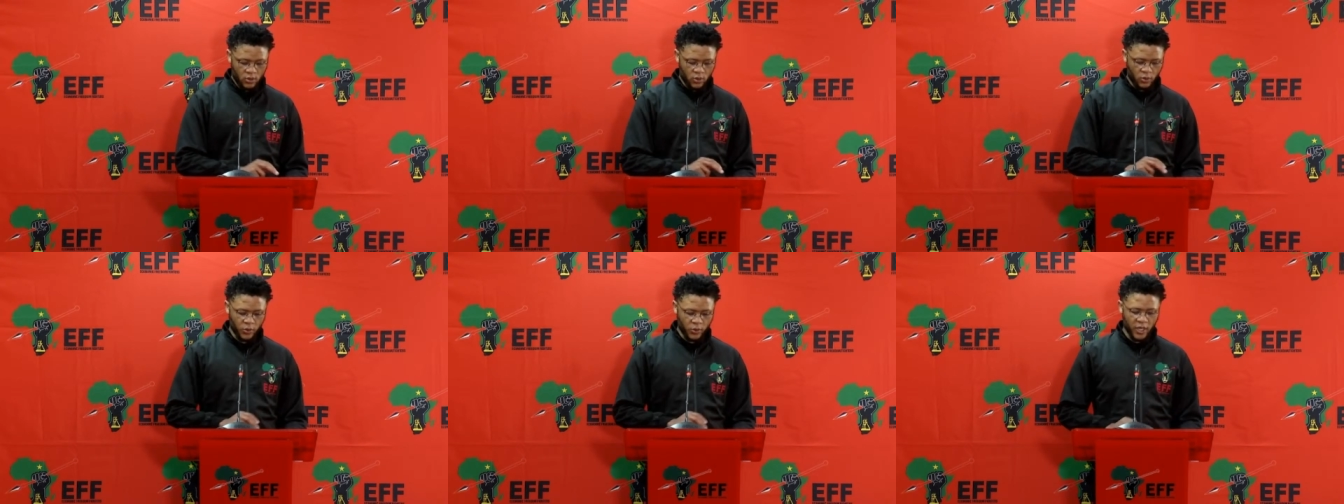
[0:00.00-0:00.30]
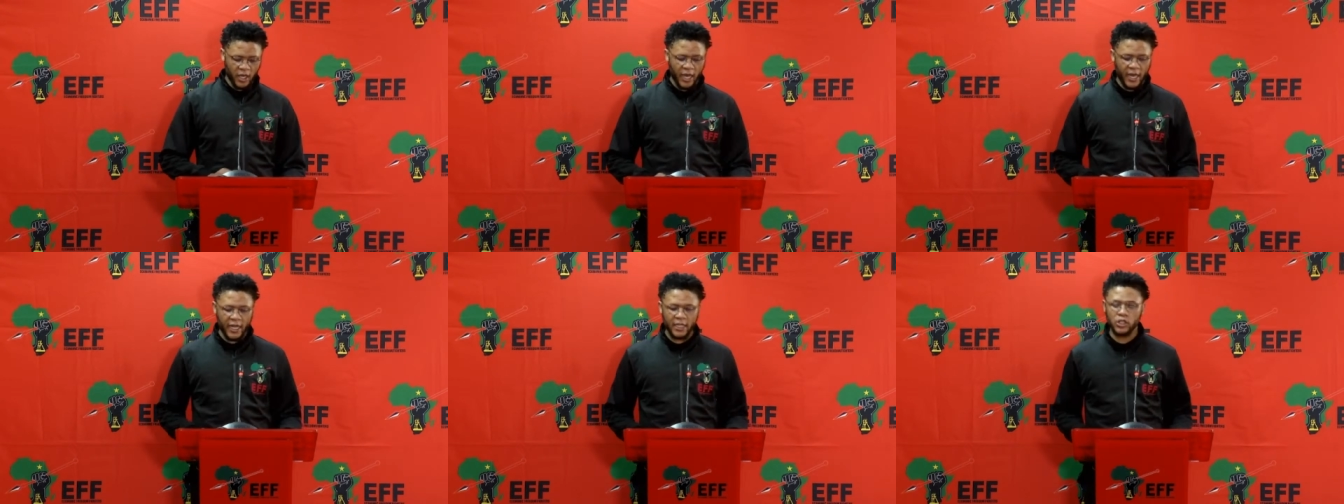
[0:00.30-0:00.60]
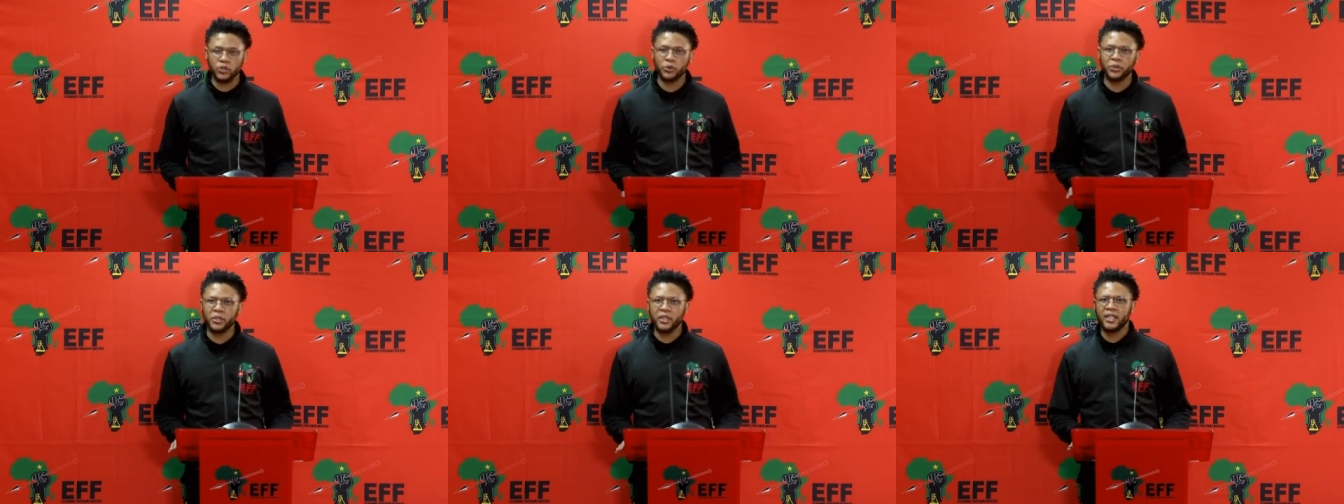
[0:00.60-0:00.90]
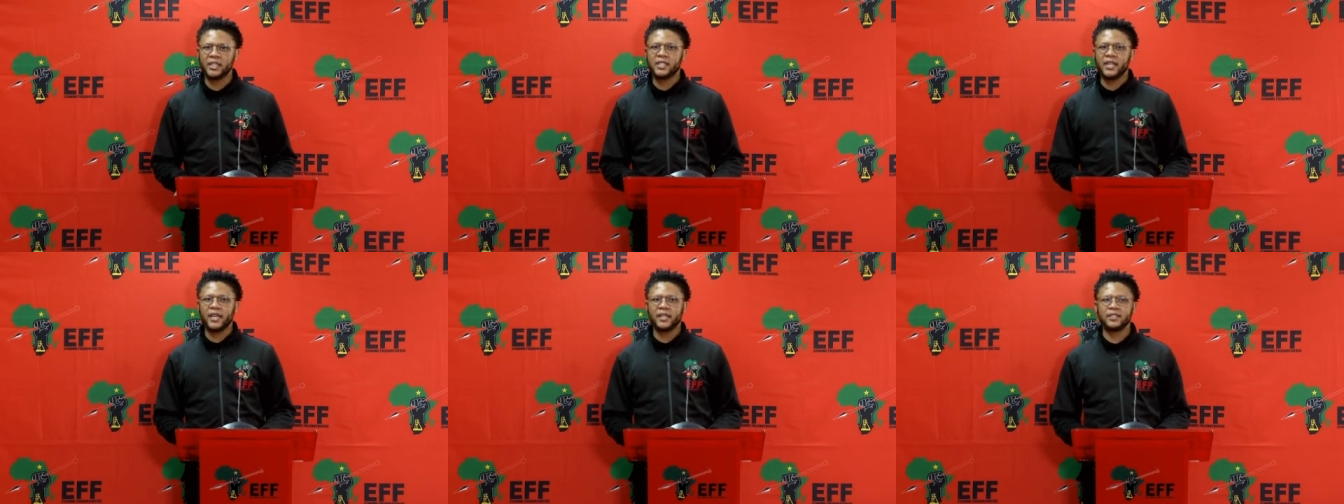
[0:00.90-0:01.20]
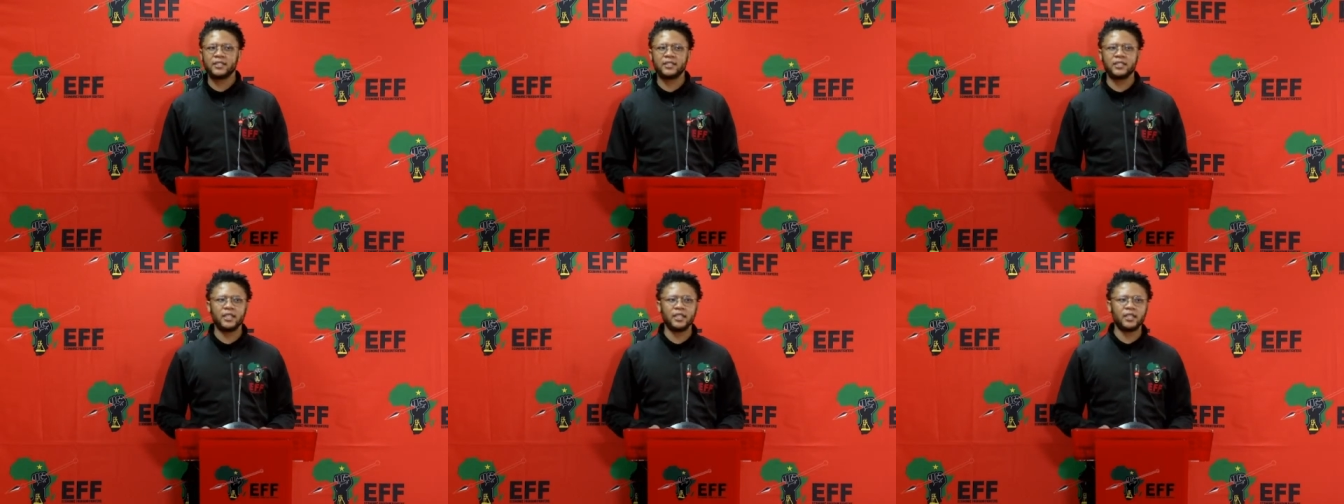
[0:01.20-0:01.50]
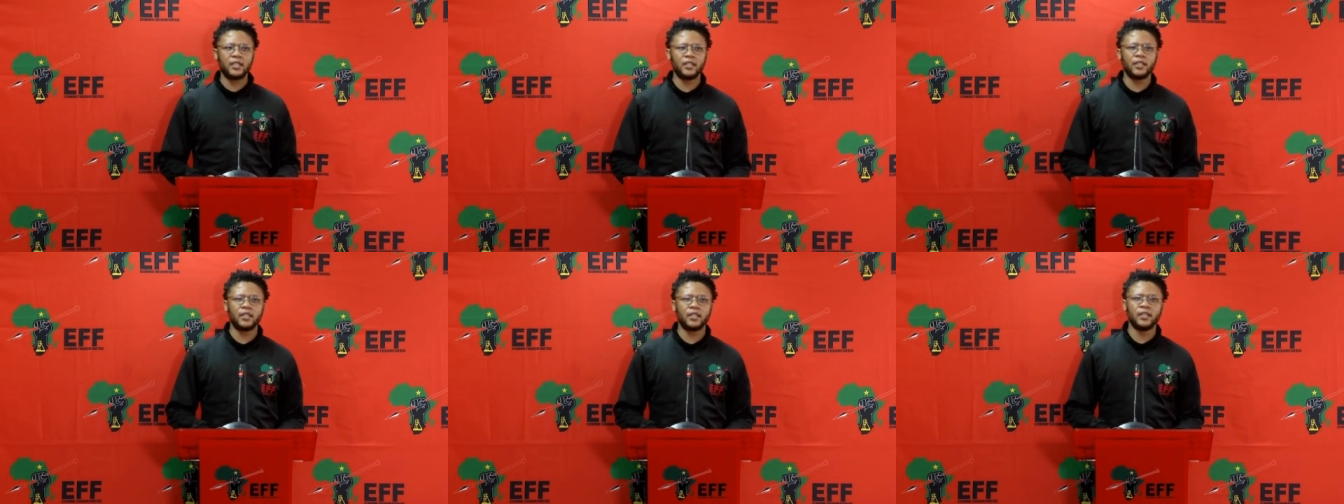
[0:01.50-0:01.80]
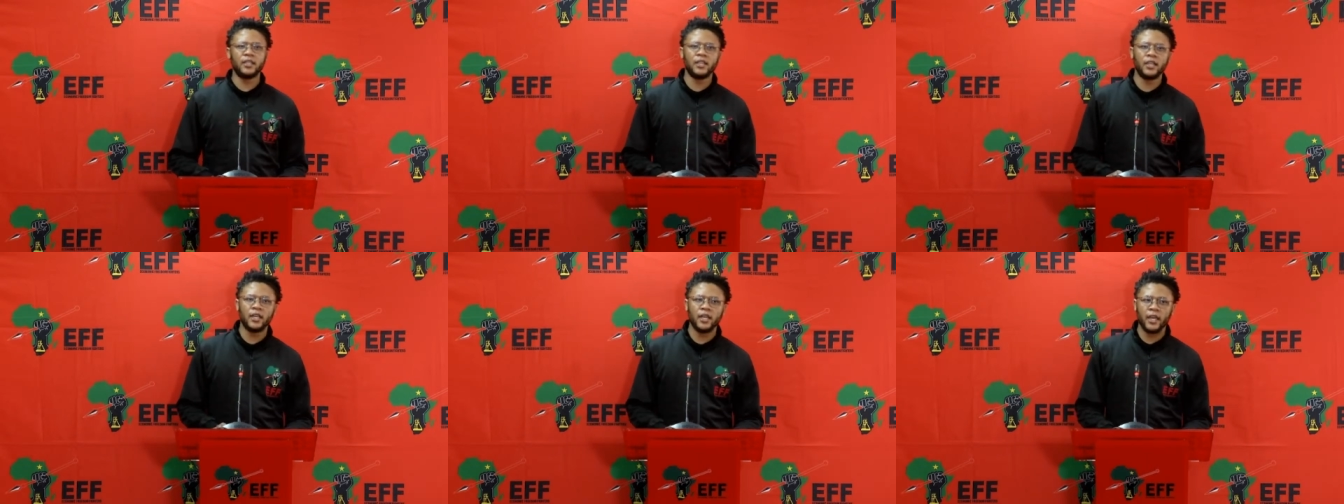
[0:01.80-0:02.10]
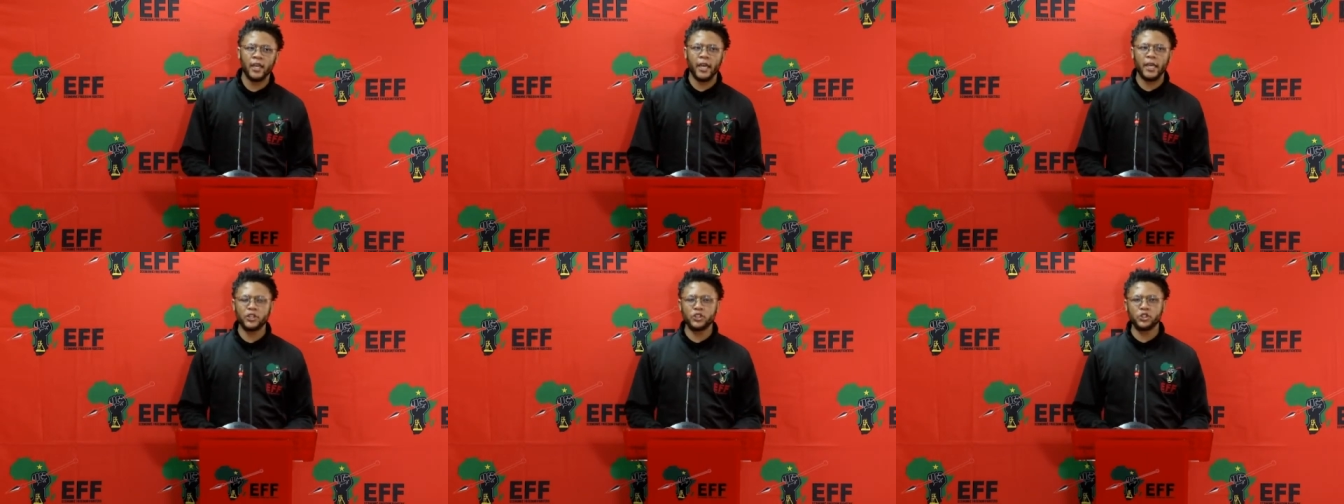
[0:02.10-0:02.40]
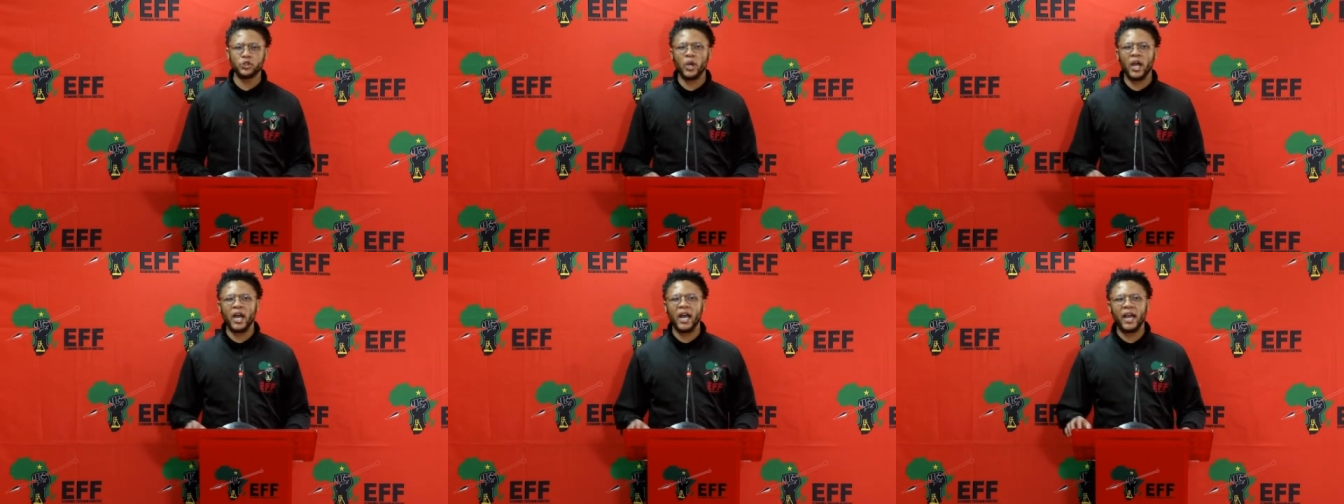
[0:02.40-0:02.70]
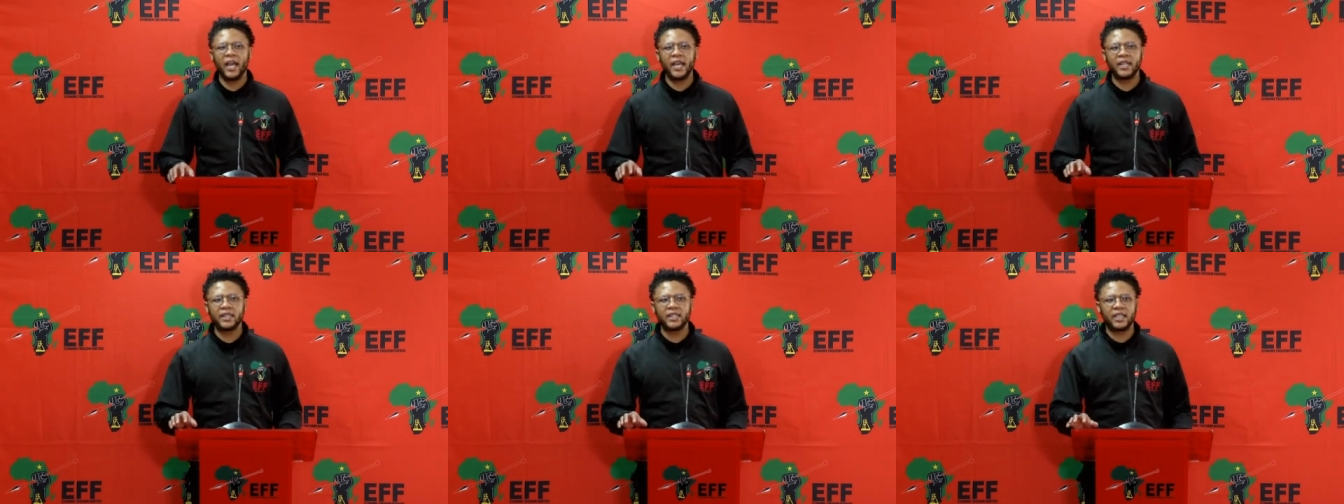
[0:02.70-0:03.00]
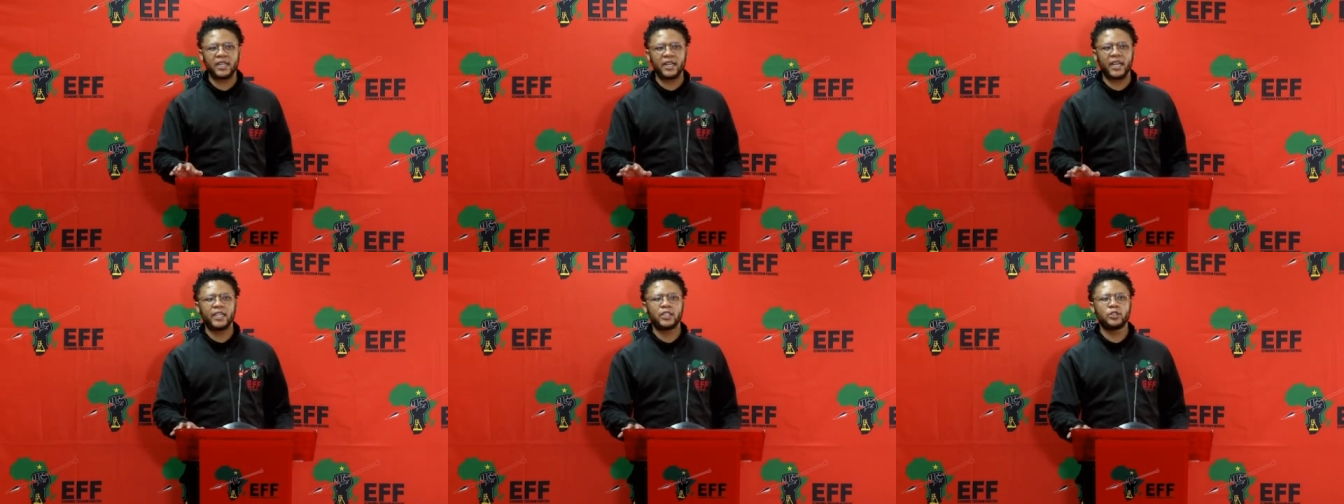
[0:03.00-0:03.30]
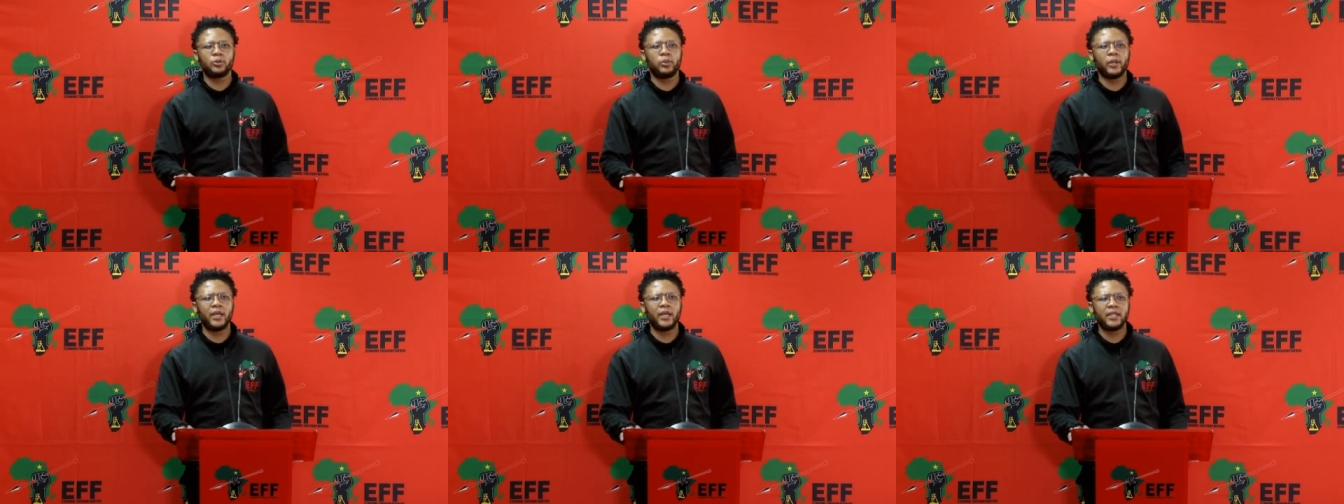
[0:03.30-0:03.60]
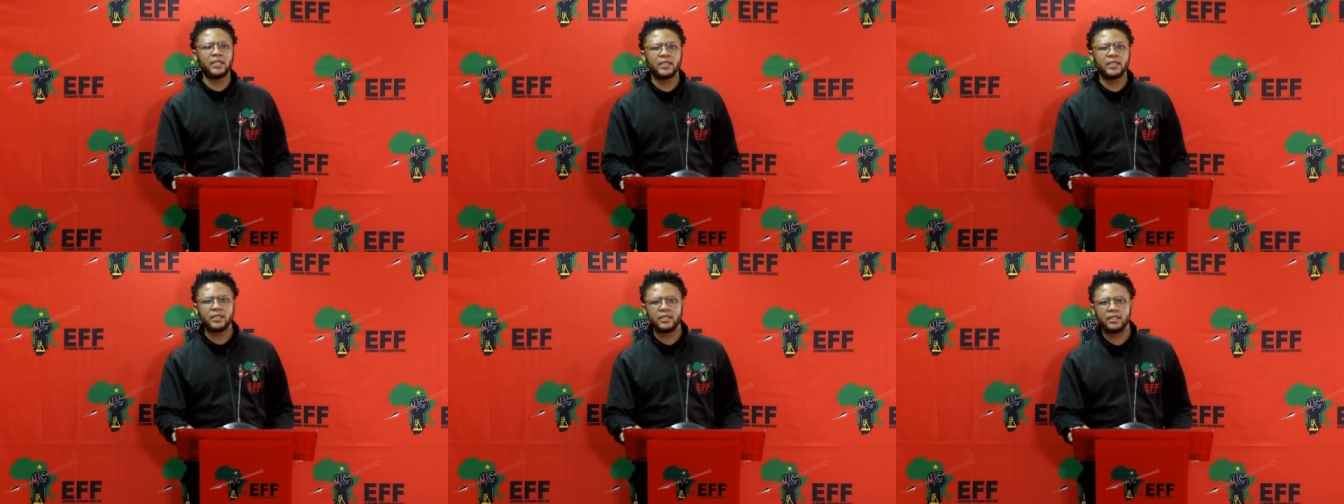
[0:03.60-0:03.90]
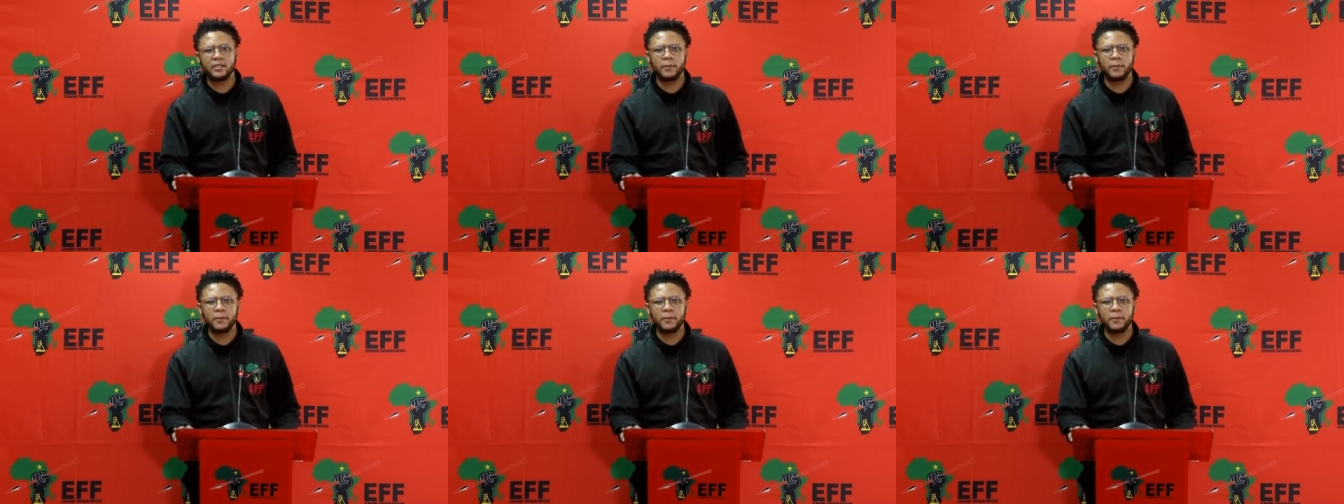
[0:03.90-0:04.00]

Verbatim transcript: We are doing the testing and you are at the right place.